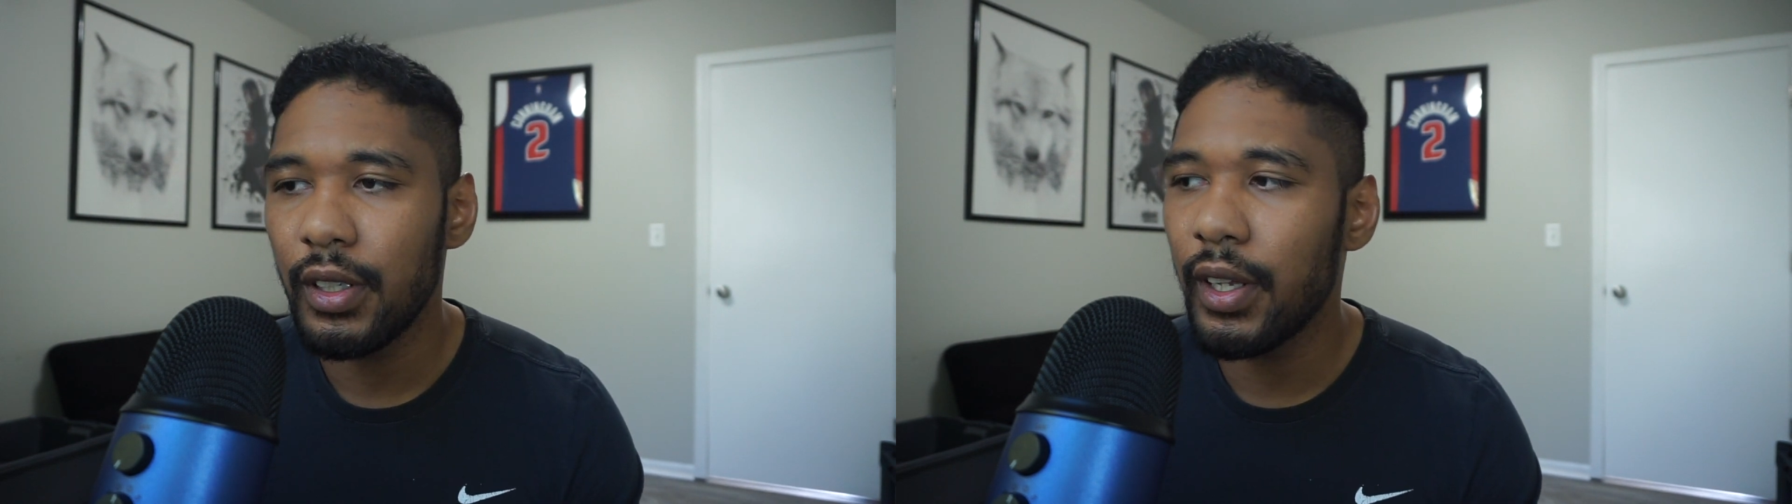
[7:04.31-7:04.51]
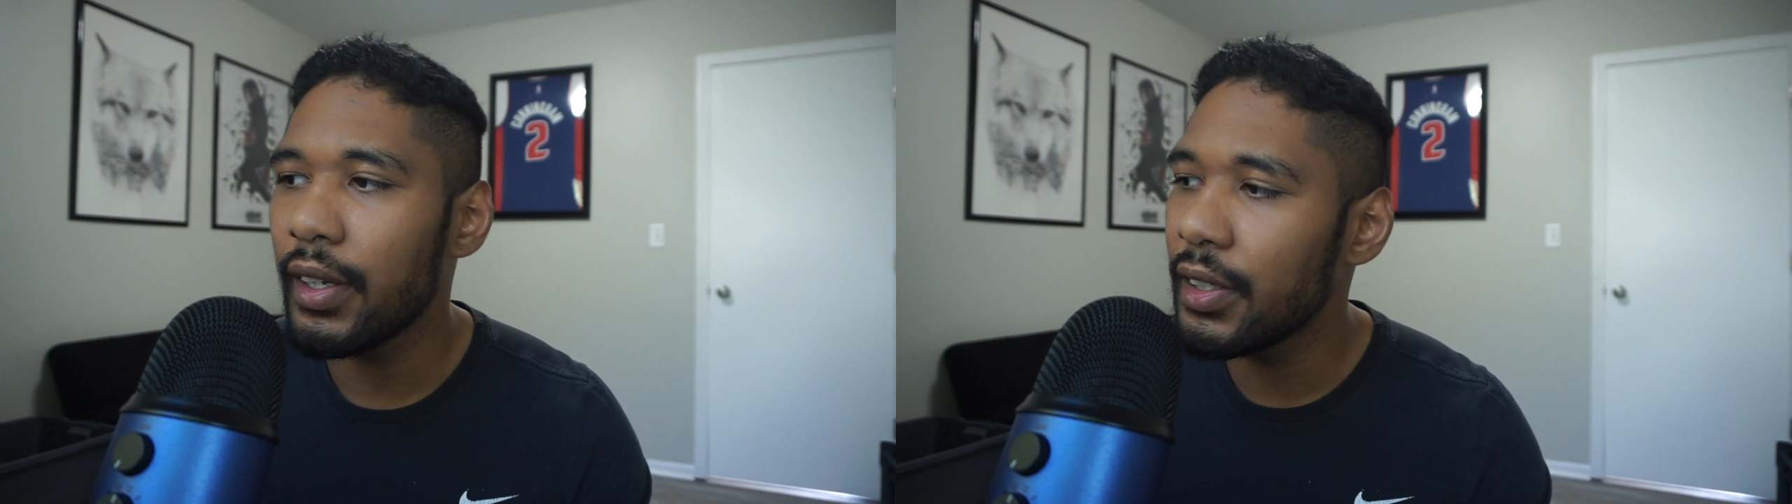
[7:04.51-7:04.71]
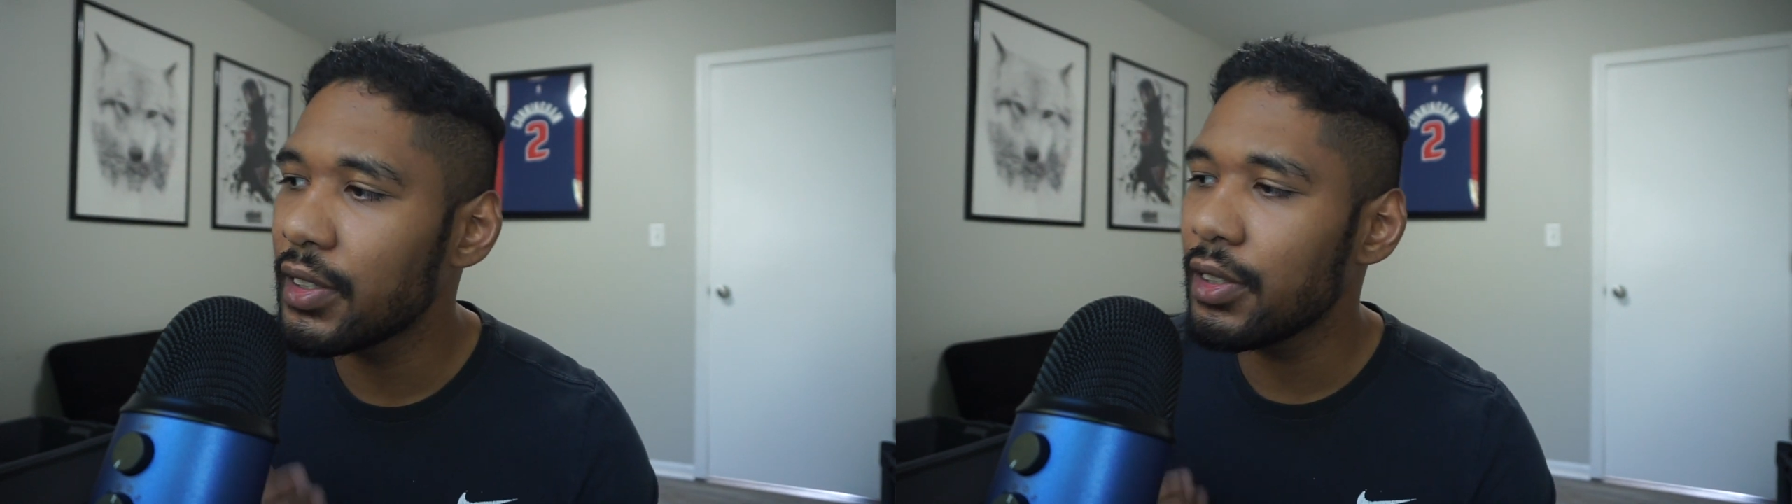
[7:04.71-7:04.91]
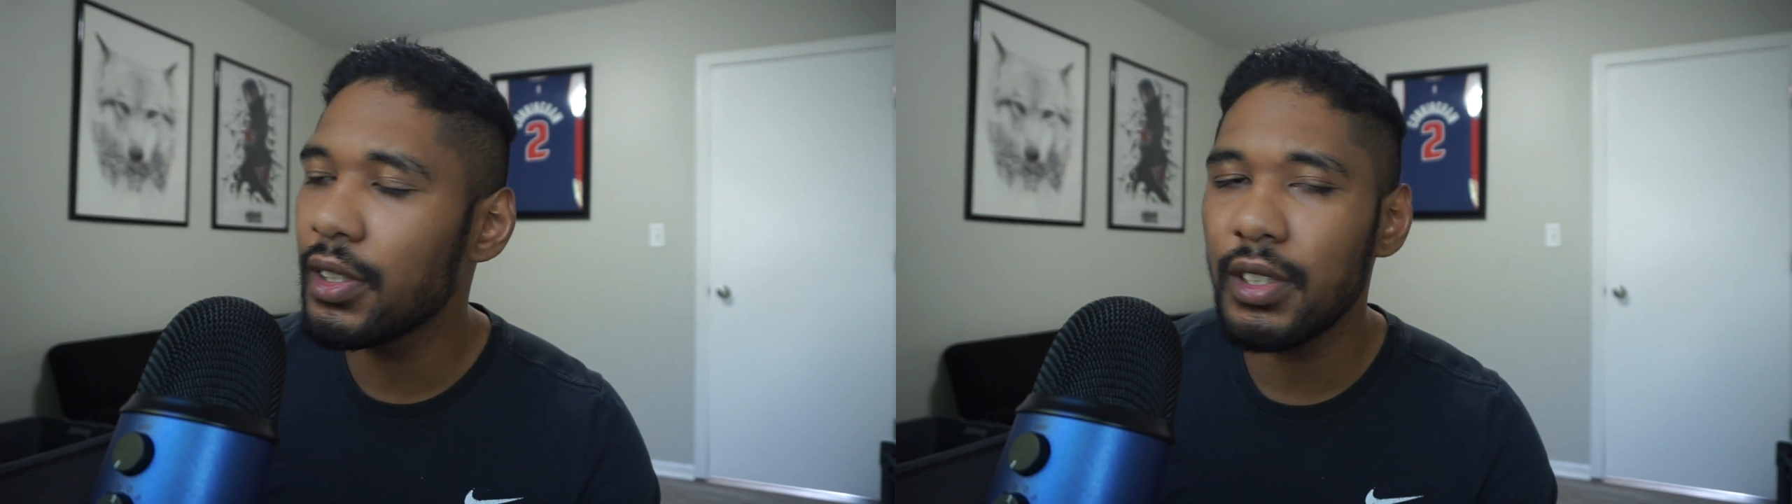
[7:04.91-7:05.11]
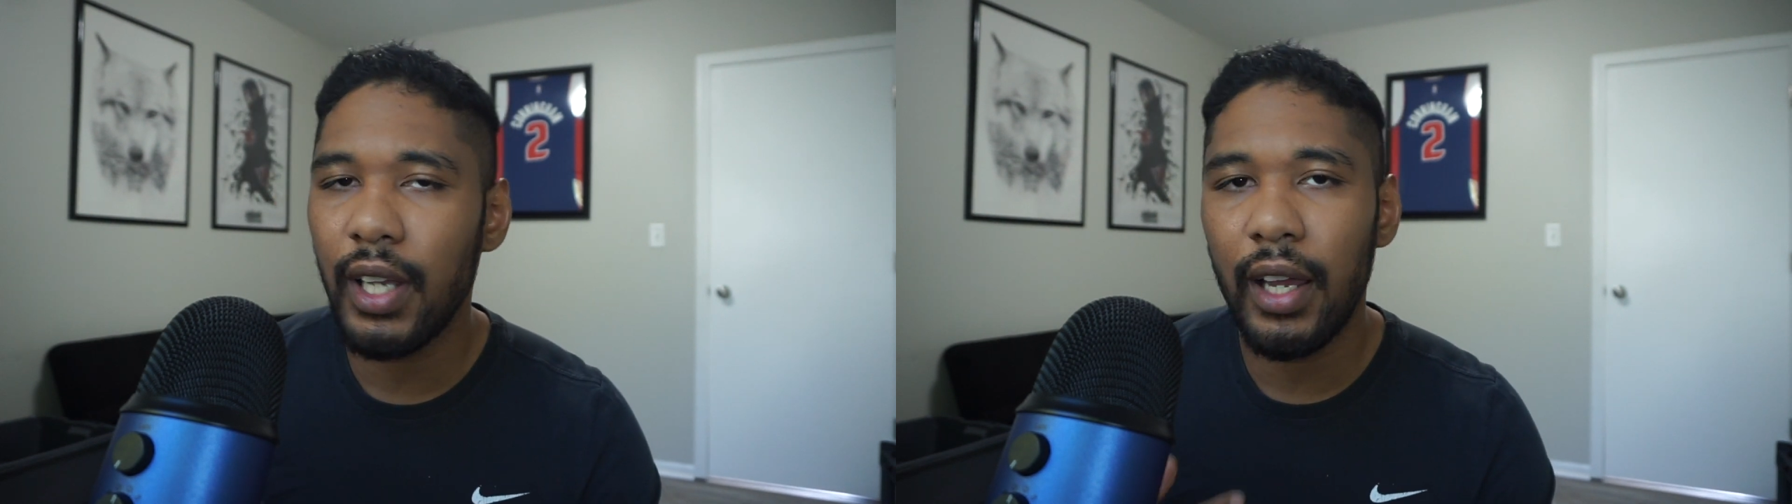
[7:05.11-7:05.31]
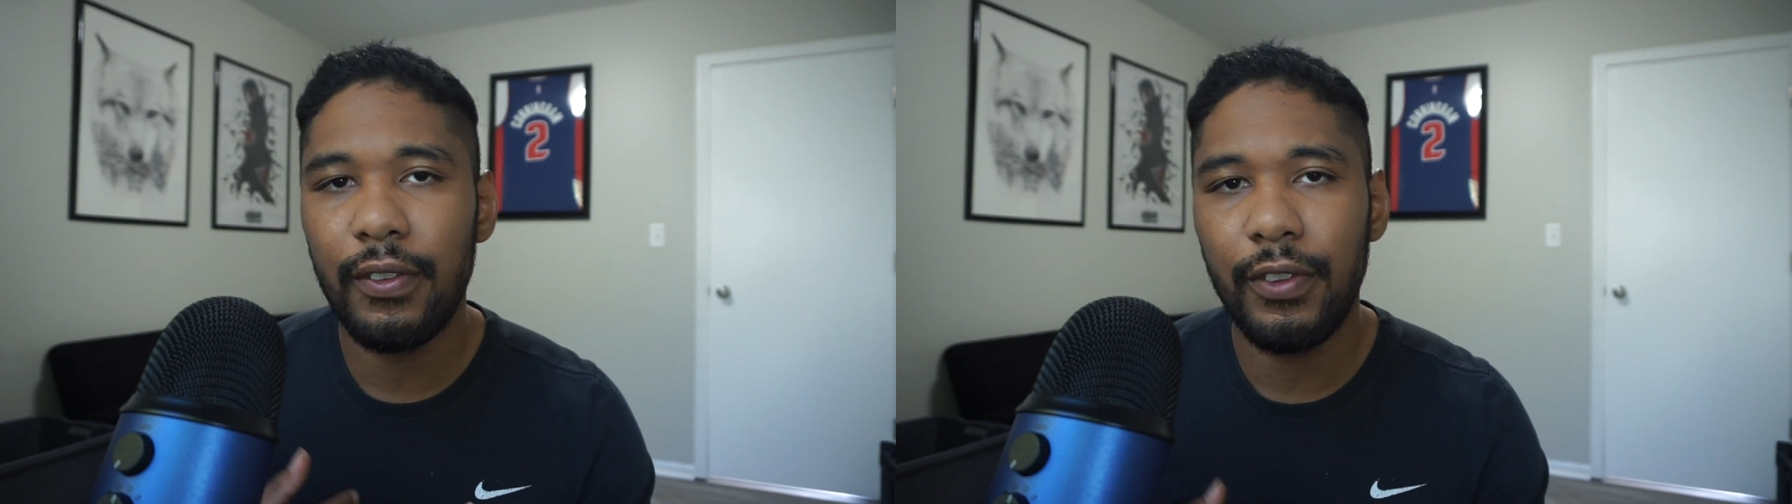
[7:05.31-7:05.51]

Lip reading: and again, he still needs to kind of